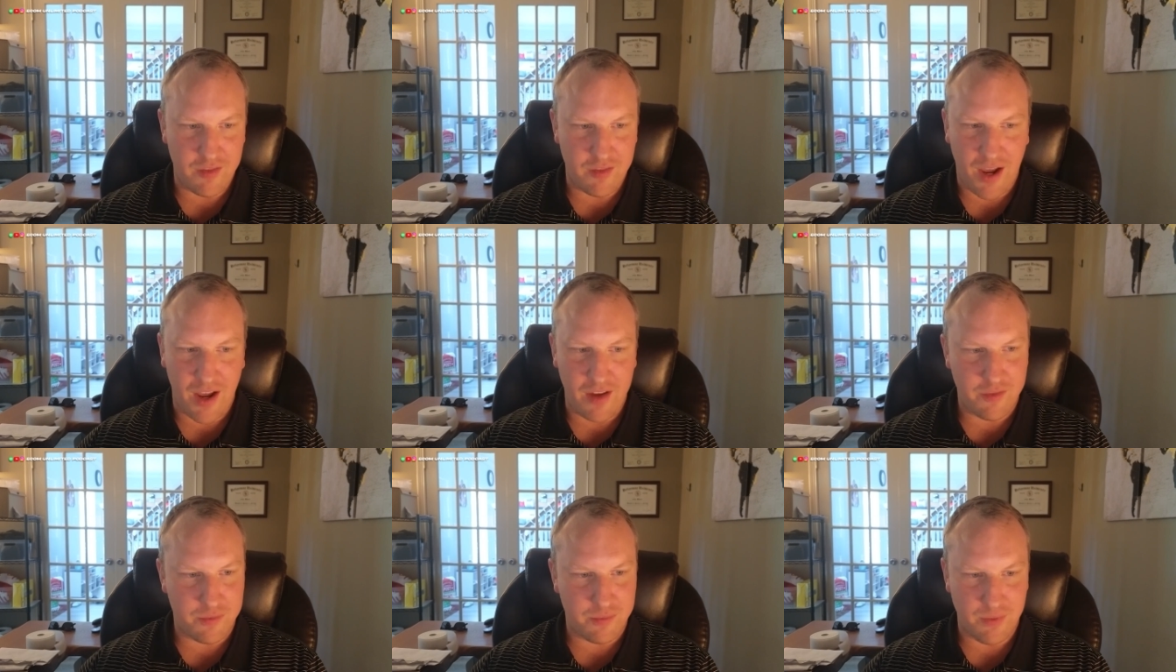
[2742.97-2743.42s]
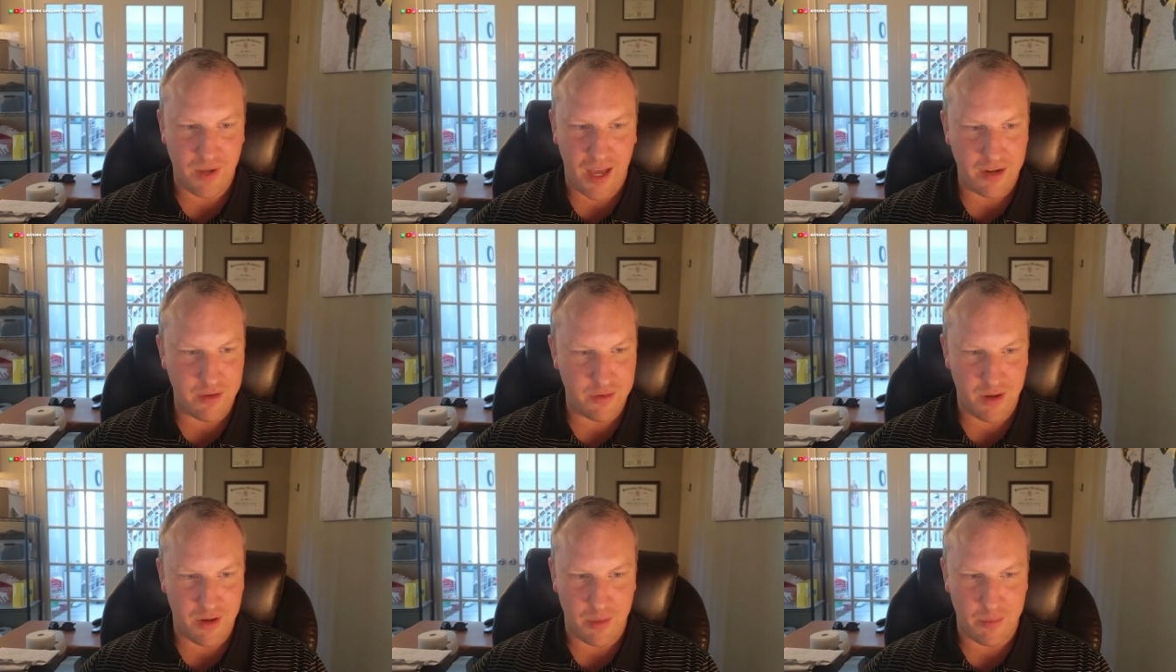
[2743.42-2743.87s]
I've i
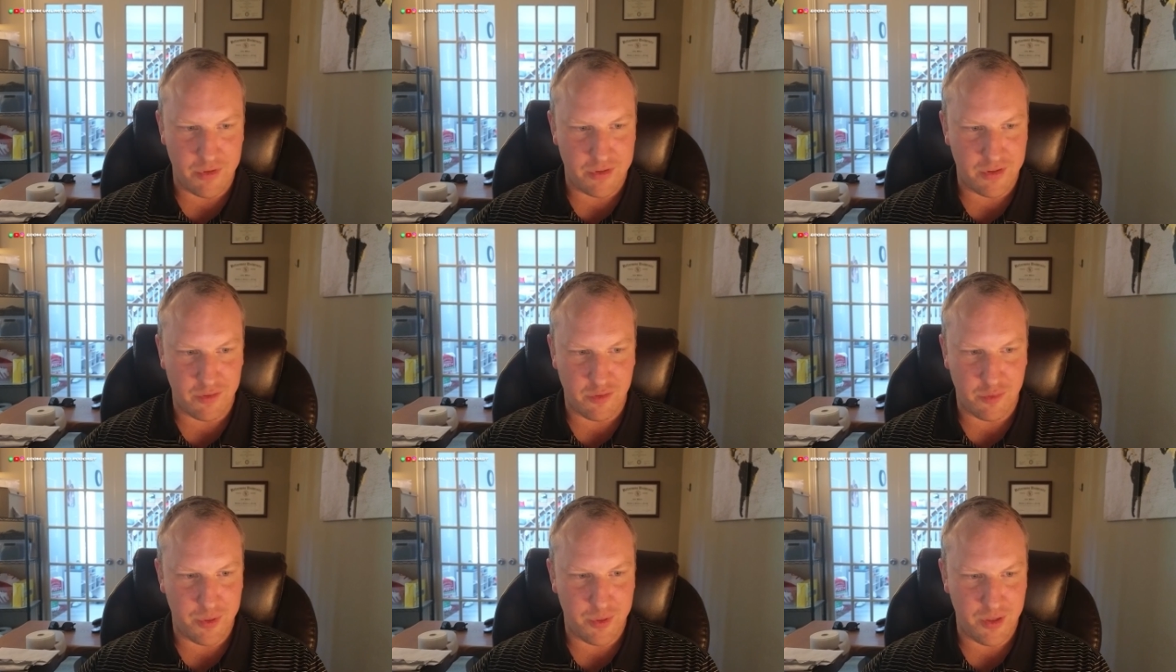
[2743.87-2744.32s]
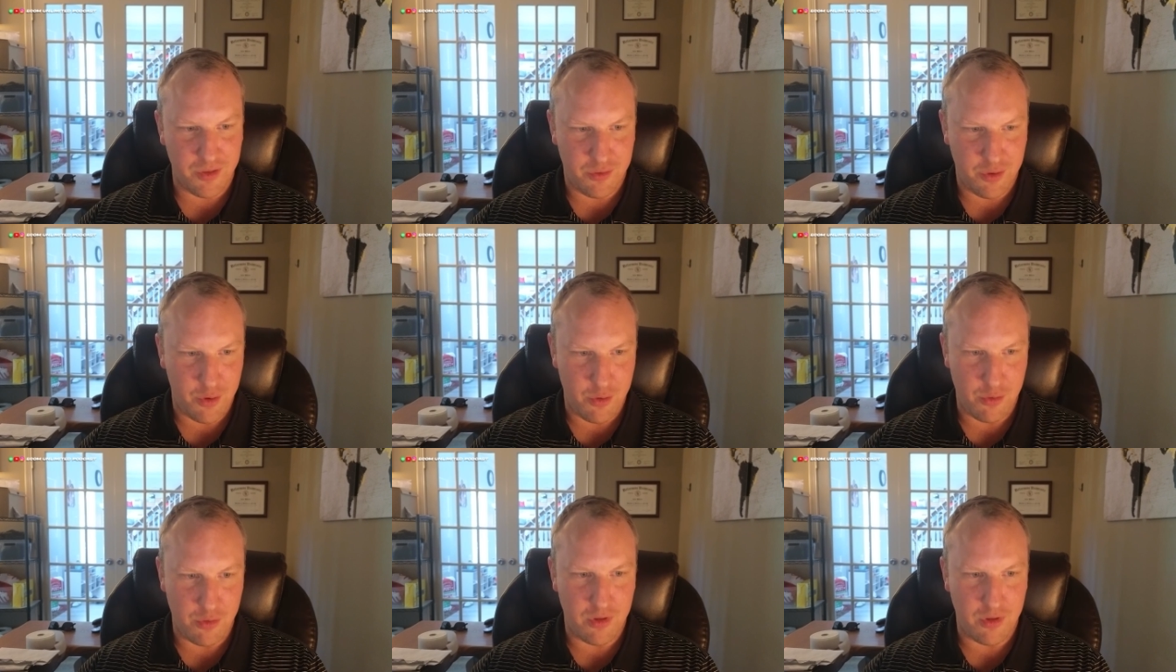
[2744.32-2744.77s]
don't know how much i've spent
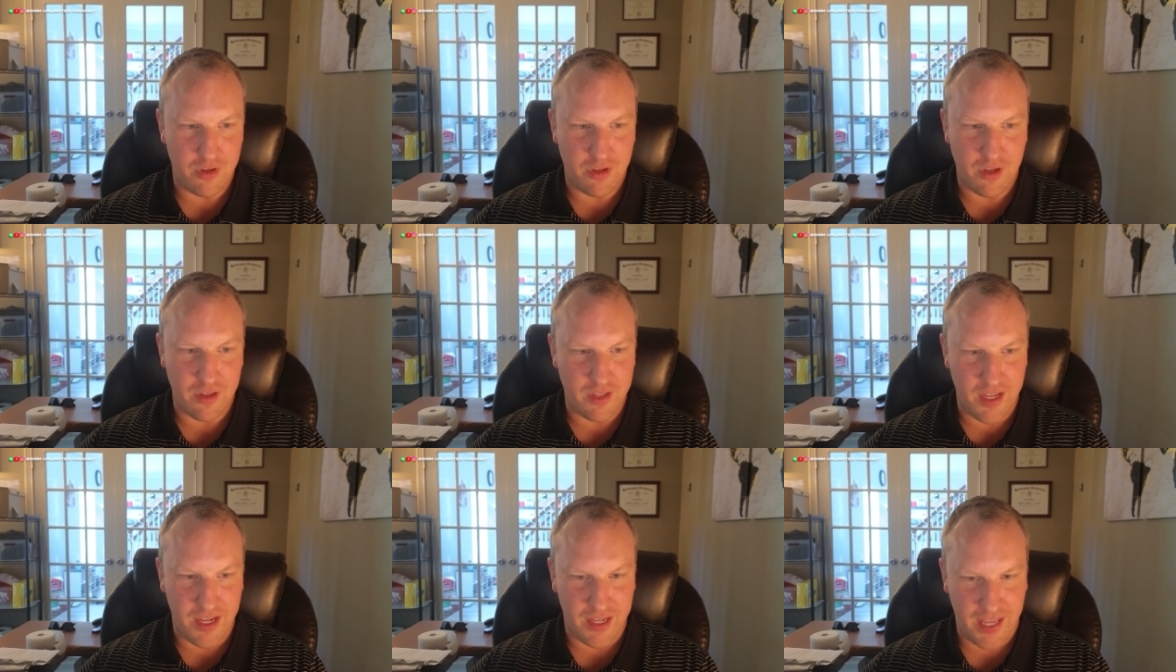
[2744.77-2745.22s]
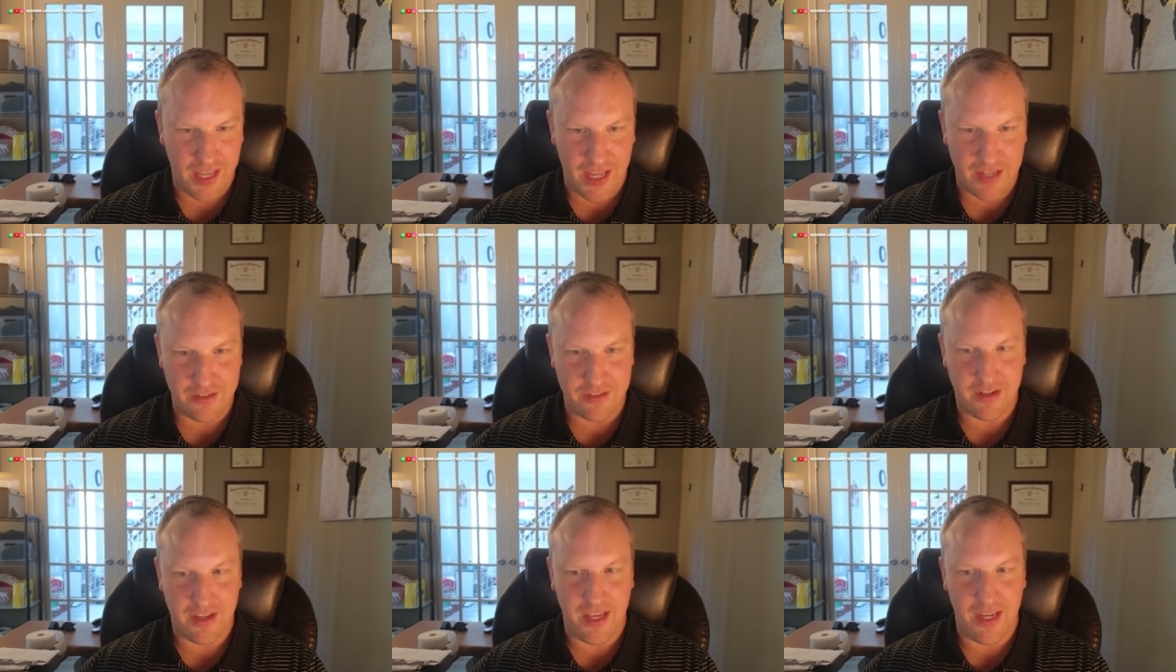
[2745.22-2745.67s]
total on like
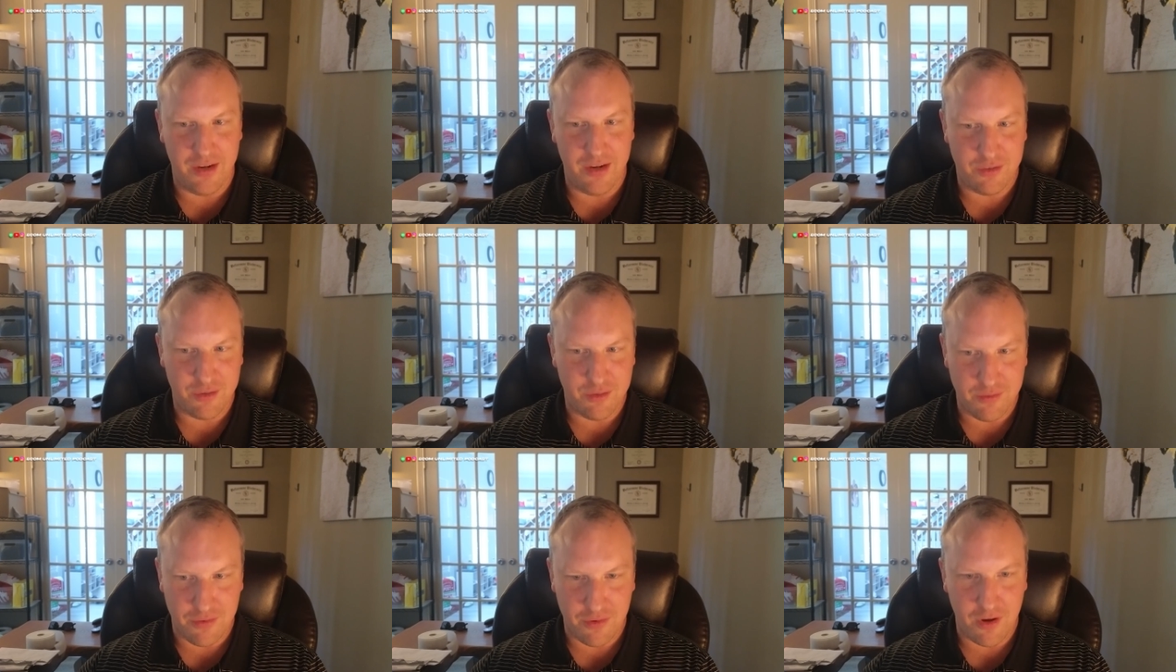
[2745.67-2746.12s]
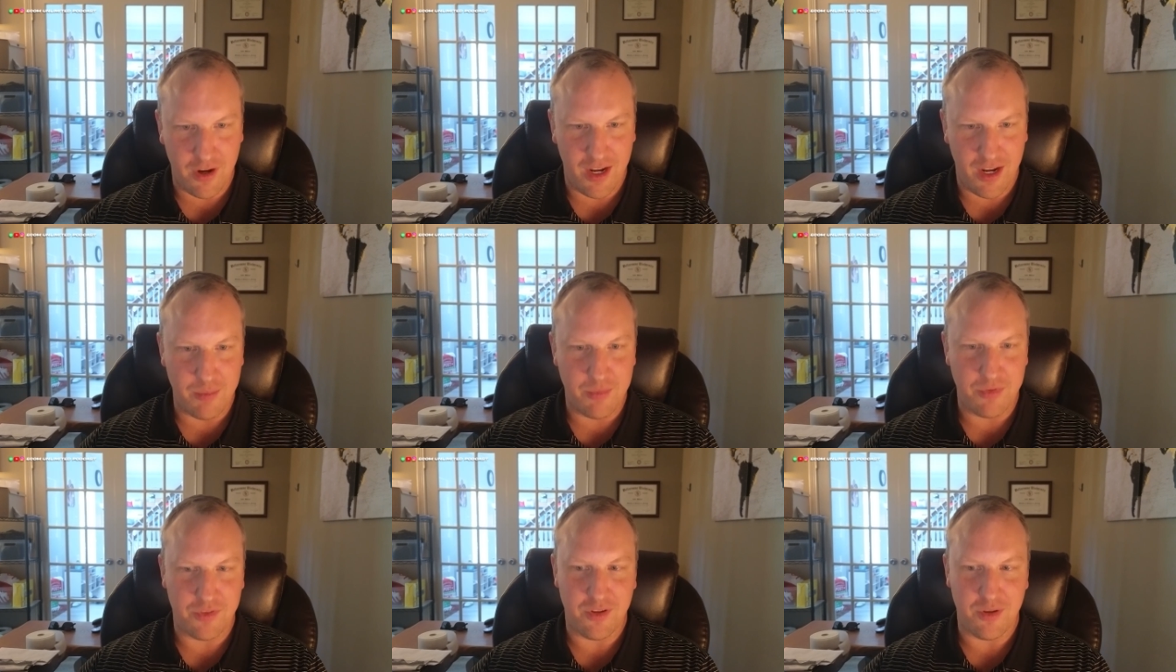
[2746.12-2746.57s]
education for
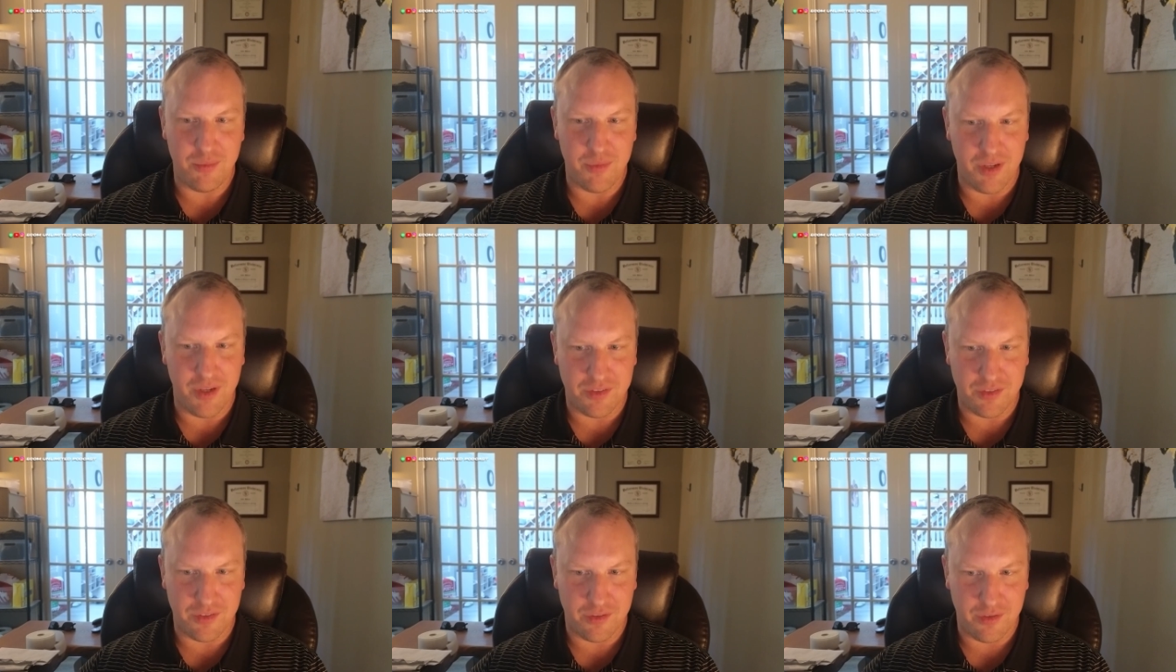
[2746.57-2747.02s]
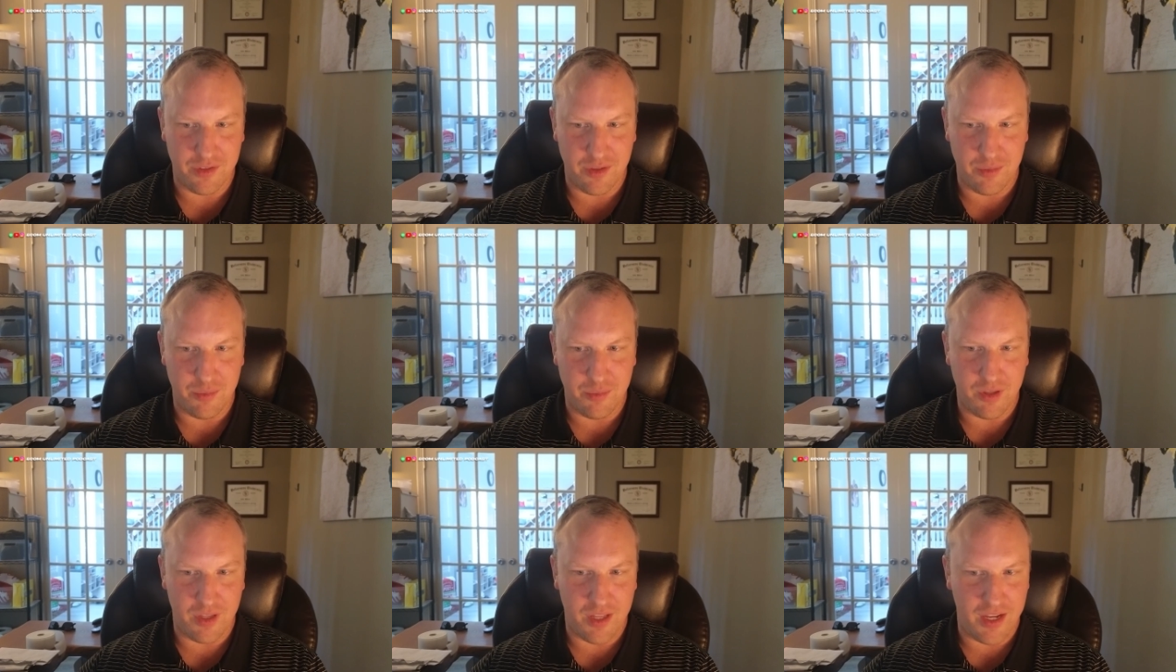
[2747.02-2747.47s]
amazon basically
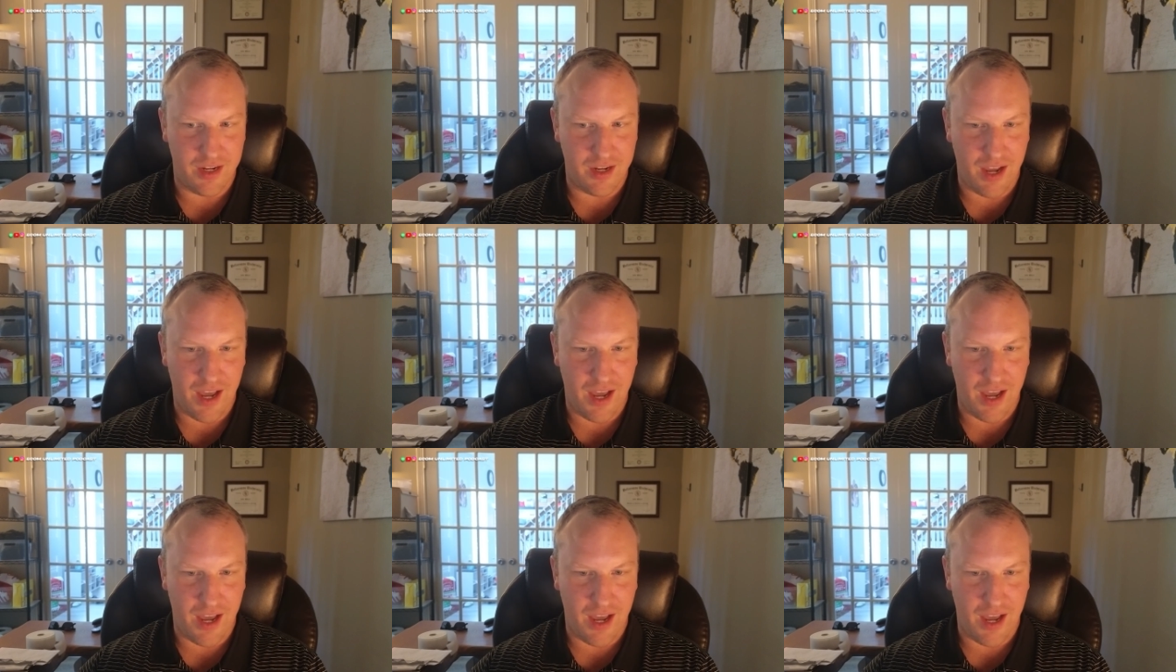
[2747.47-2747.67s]
but like